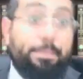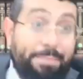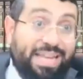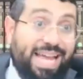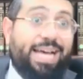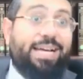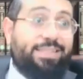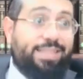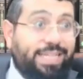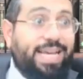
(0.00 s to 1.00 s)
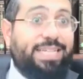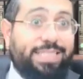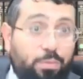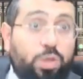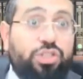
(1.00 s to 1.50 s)
The malach that he has
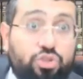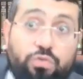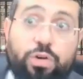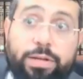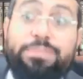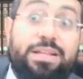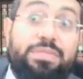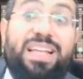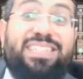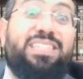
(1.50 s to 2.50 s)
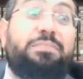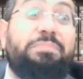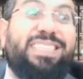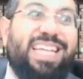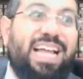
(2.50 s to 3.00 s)
that watches over him, that's his
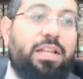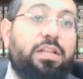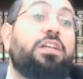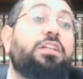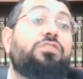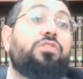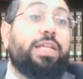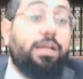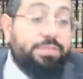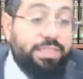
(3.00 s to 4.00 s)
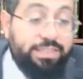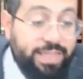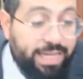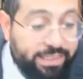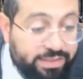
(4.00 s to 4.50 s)
mazal. So he comes and he
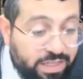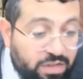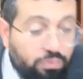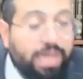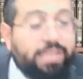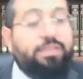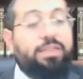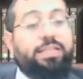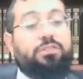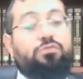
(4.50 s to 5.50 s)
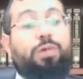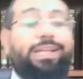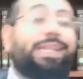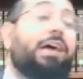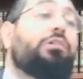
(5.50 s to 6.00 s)
says, right, that
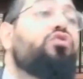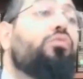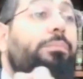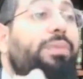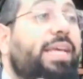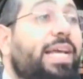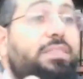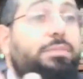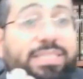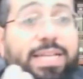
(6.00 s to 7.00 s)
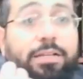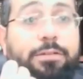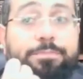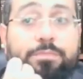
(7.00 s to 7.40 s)
right now a human being has mazal.